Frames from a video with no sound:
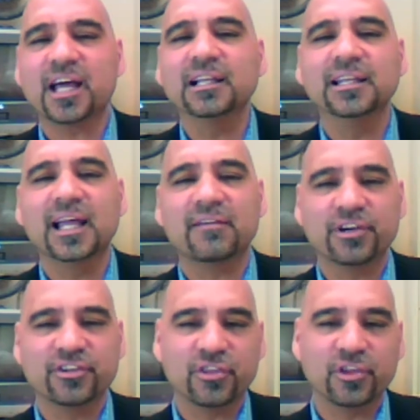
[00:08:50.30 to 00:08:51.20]
And
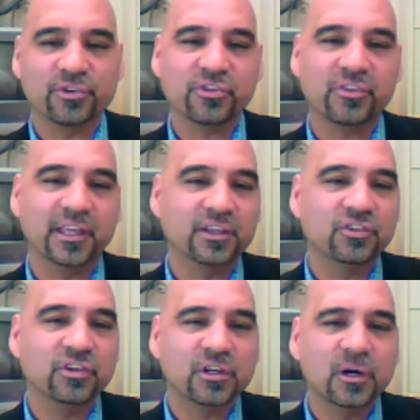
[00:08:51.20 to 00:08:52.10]
then you have got
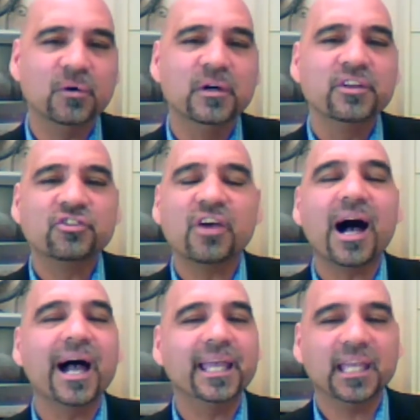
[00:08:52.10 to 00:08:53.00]
to leverage
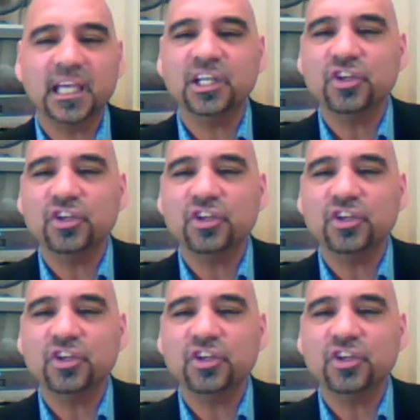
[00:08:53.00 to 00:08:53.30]
those things.